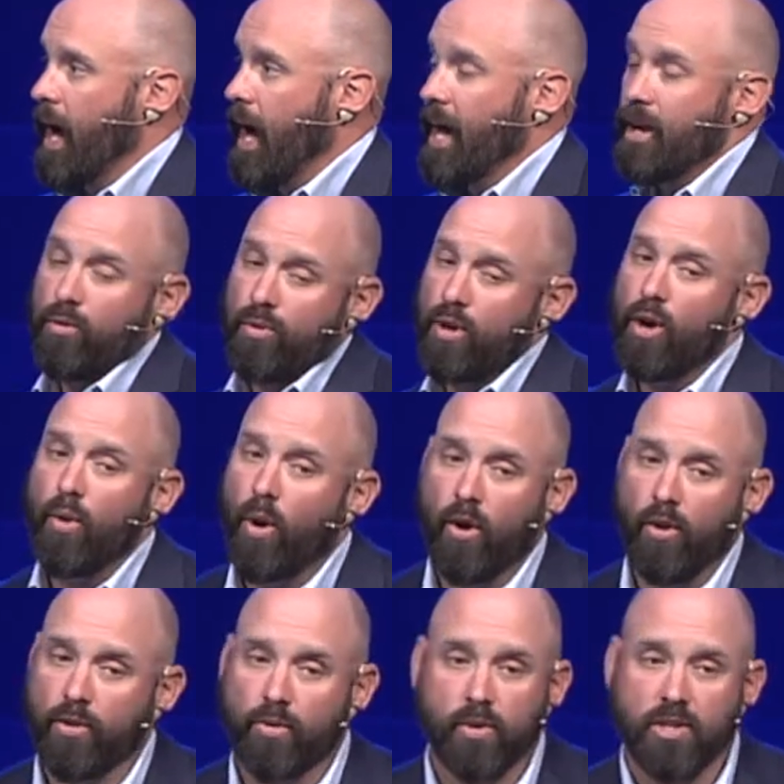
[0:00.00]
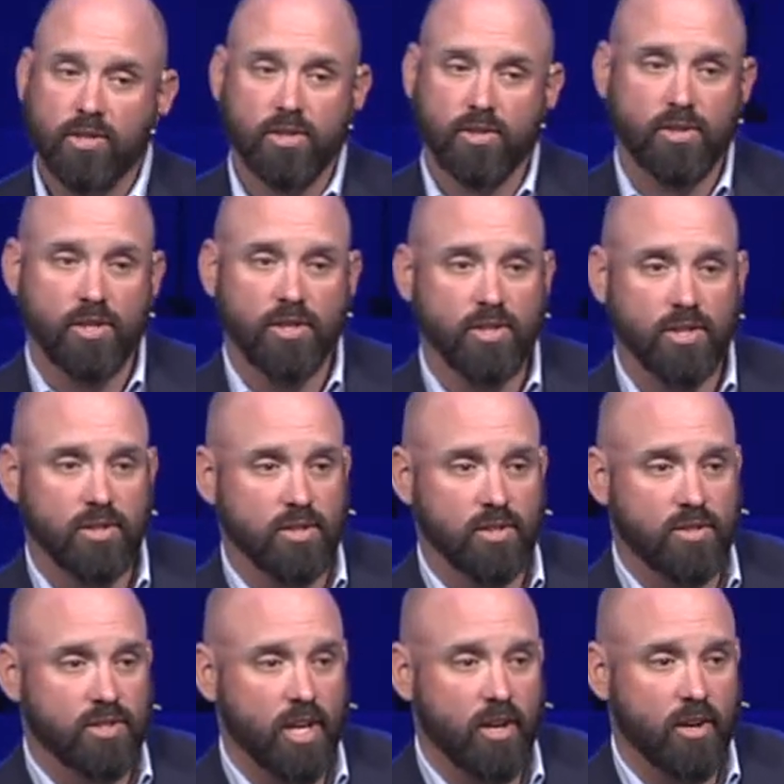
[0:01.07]
I don't know all the reasons that
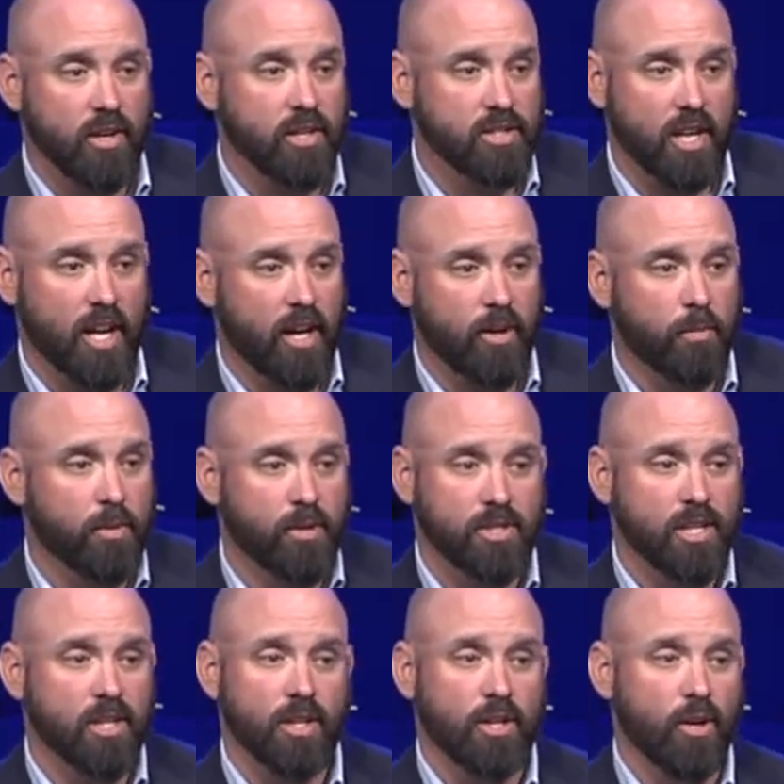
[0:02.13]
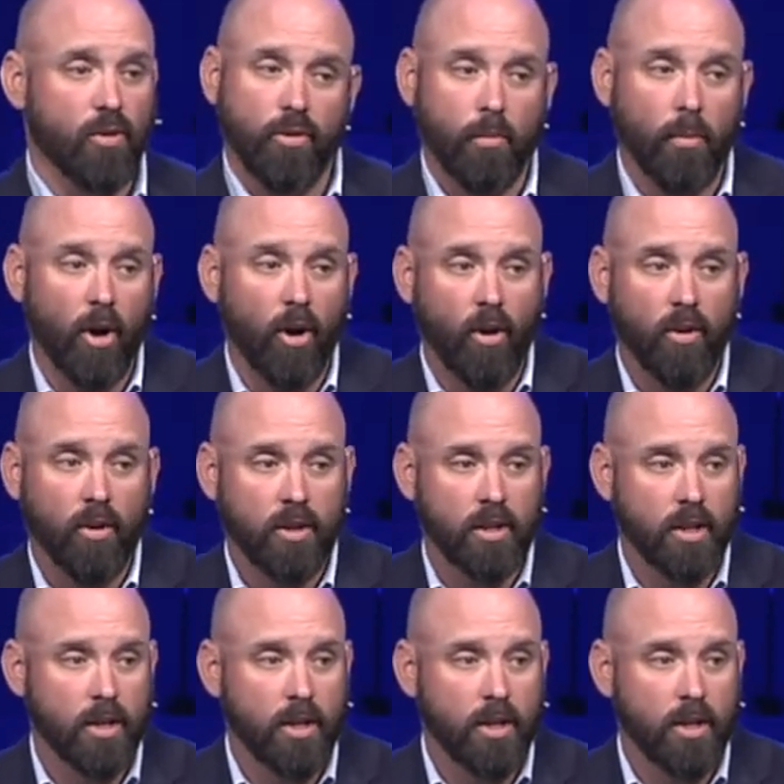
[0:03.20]
Jesus tarries, and I don't pretend to know them all.